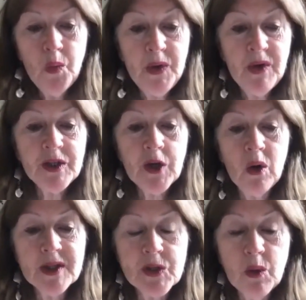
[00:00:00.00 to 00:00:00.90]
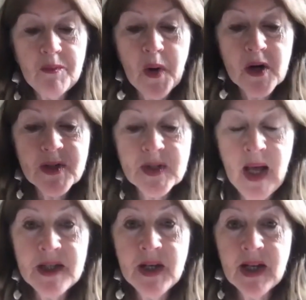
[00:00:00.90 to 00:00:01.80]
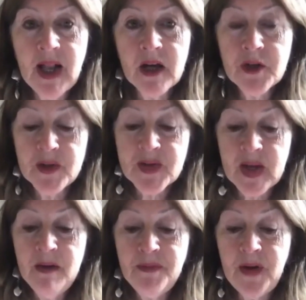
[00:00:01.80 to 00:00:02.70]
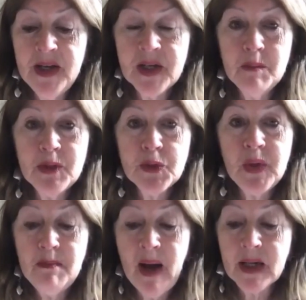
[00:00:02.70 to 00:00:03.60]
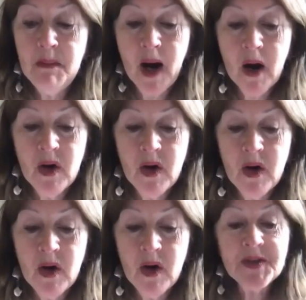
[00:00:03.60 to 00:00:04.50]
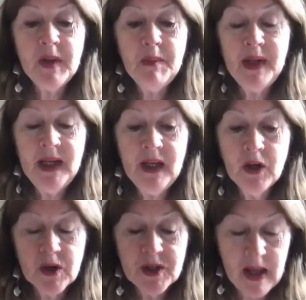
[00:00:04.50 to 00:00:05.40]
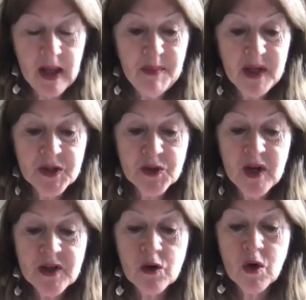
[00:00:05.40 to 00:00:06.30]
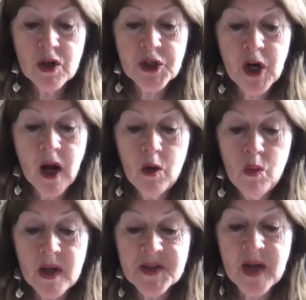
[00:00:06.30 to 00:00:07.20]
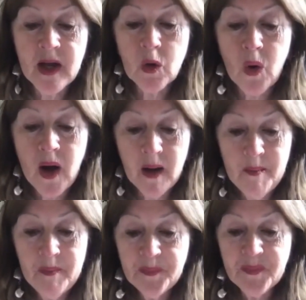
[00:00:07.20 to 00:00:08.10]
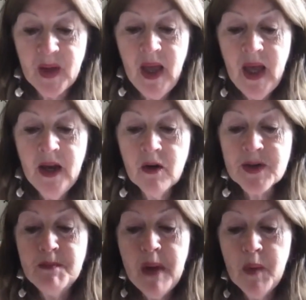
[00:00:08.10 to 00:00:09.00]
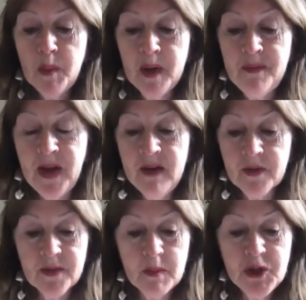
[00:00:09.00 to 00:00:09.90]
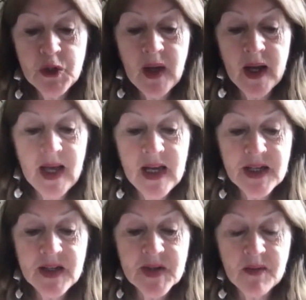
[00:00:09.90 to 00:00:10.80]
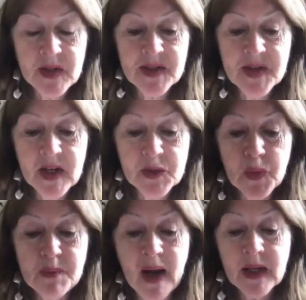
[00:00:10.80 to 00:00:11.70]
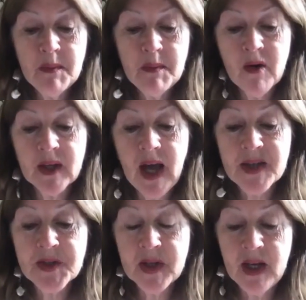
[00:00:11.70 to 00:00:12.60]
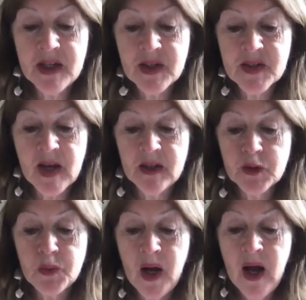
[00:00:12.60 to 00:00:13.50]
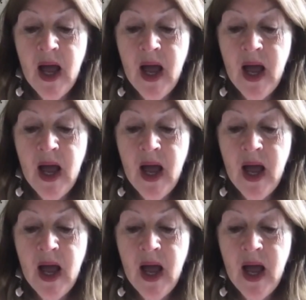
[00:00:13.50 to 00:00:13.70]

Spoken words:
We read also of personality clashes, infighting between McNamara and the beleaguered administrator Charles Wansan-Croix. Here's a memorable flavour from July 1876 with McNamara castigating Saint-Ouen